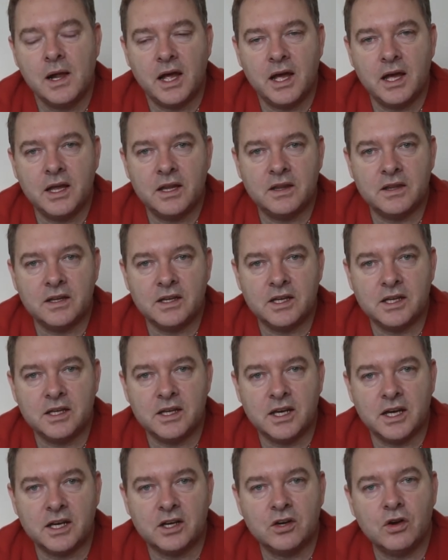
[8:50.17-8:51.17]
and
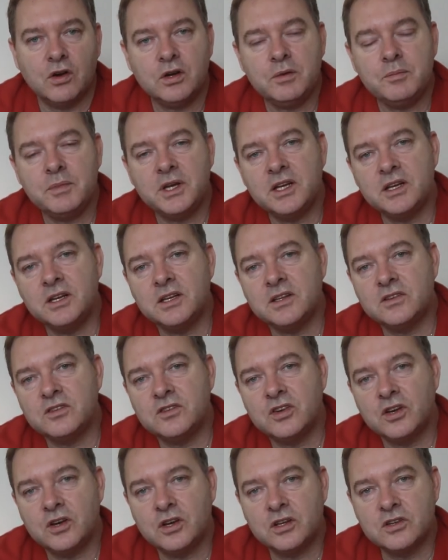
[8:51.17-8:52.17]
the economy
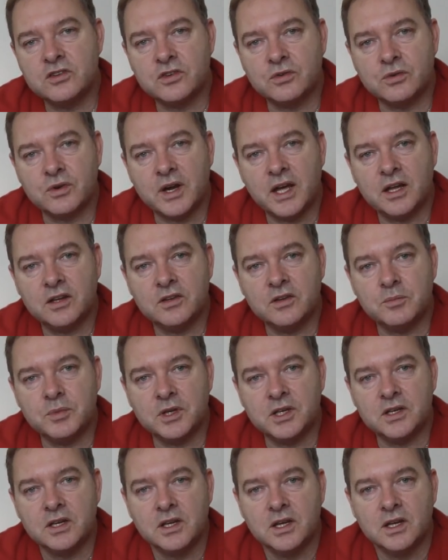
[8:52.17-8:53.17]
turns around a
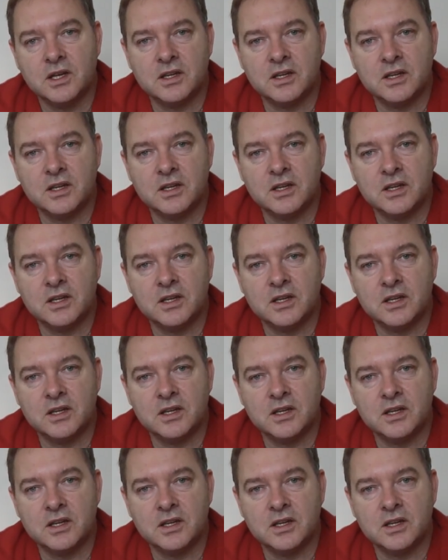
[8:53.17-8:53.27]
bit,